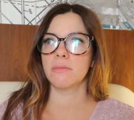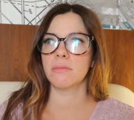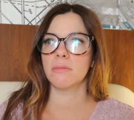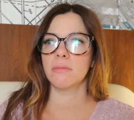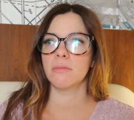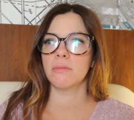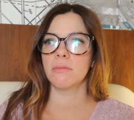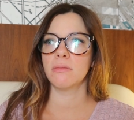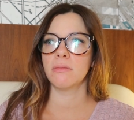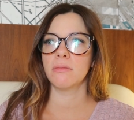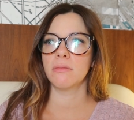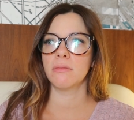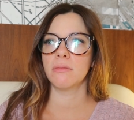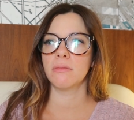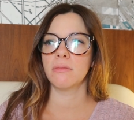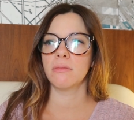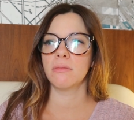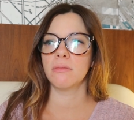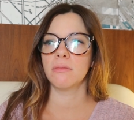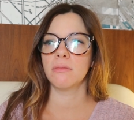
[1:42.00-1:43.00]

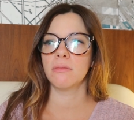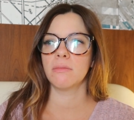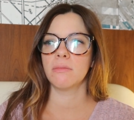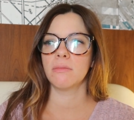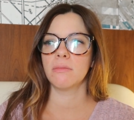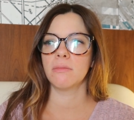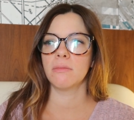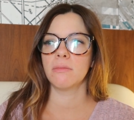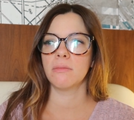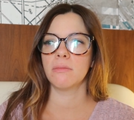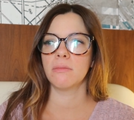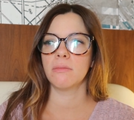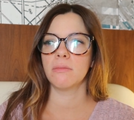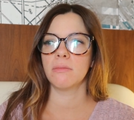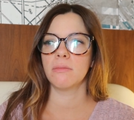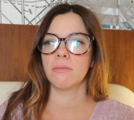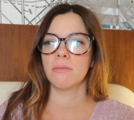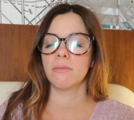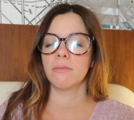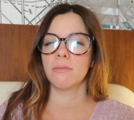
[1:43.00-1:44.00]
Nothing is said.